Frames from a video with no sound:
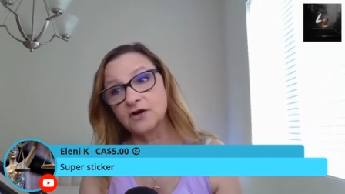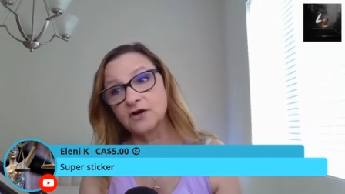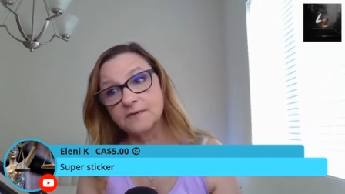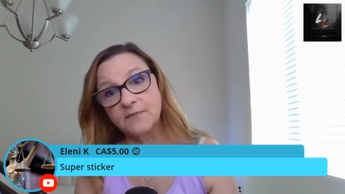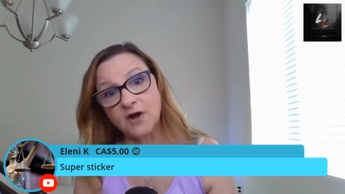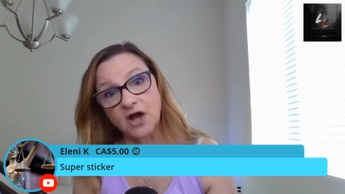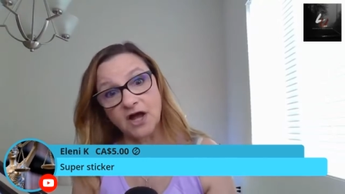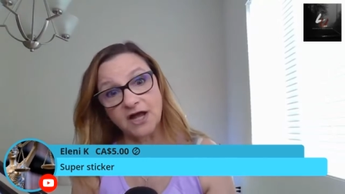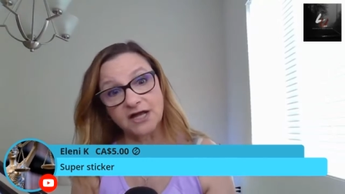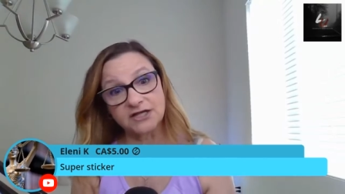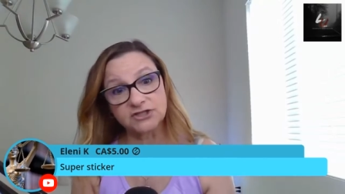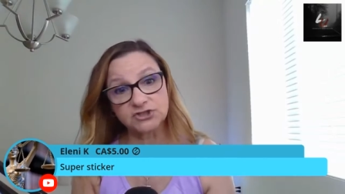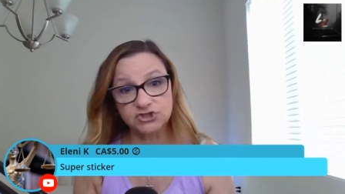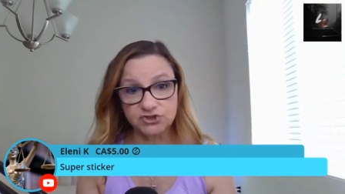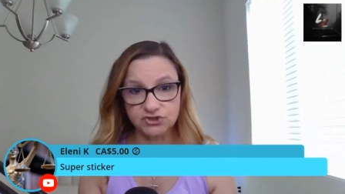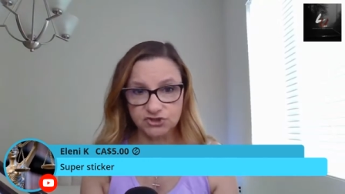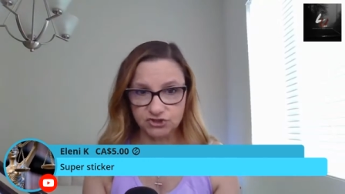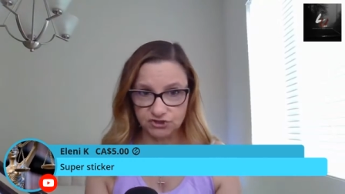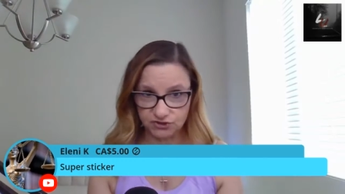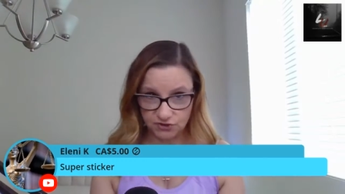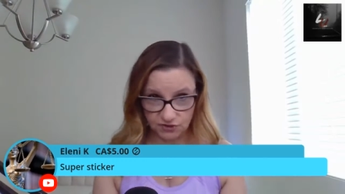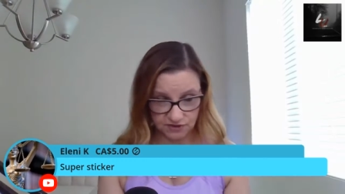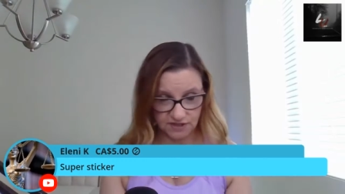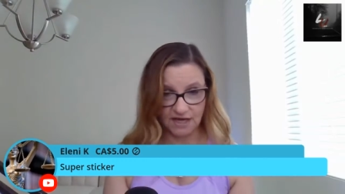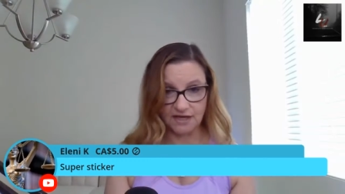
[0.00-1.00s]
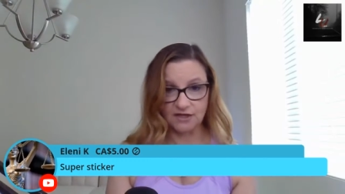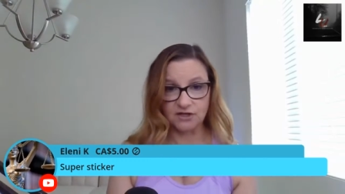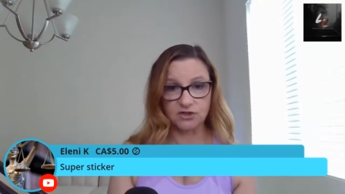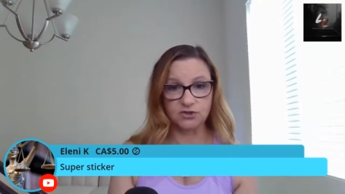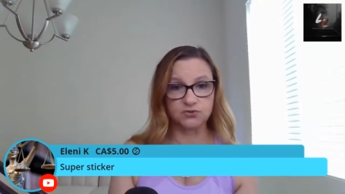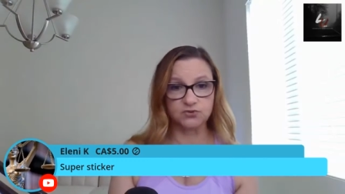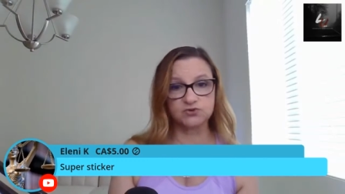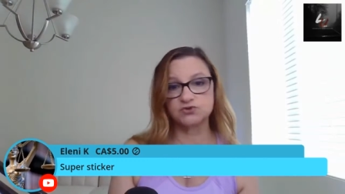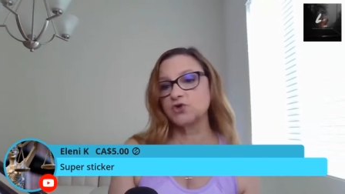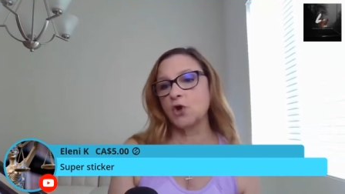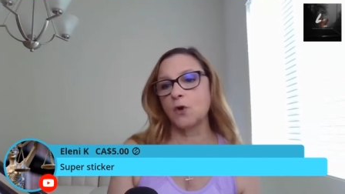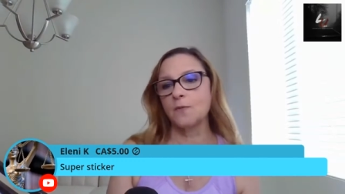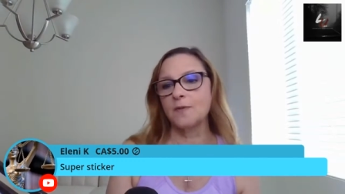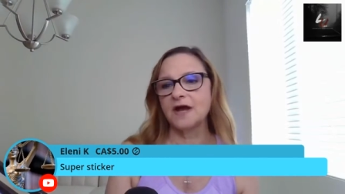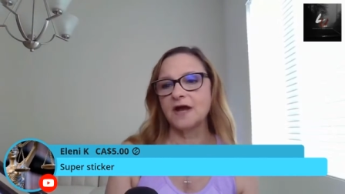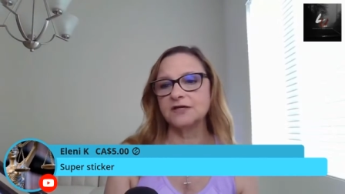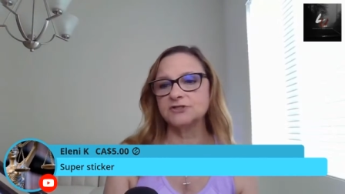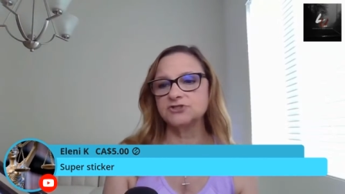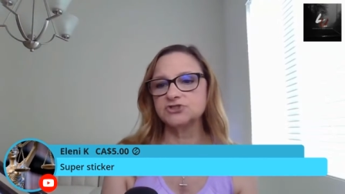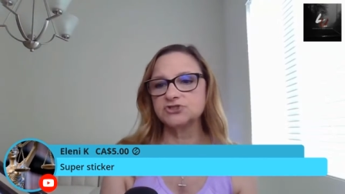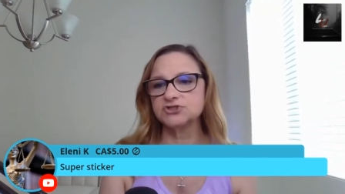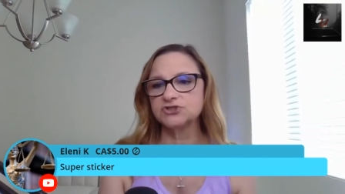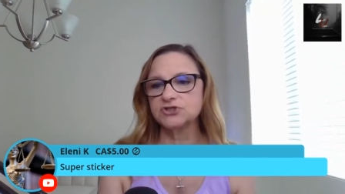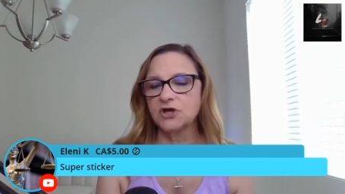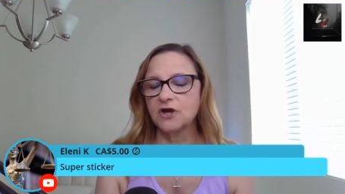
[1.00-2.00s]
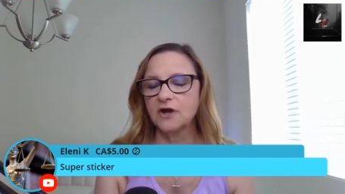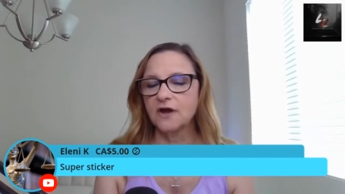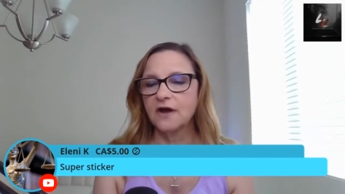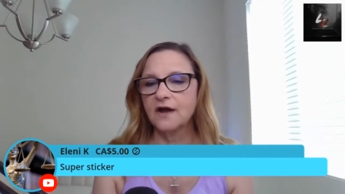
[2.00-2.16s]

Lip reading: very much. Thank you so much.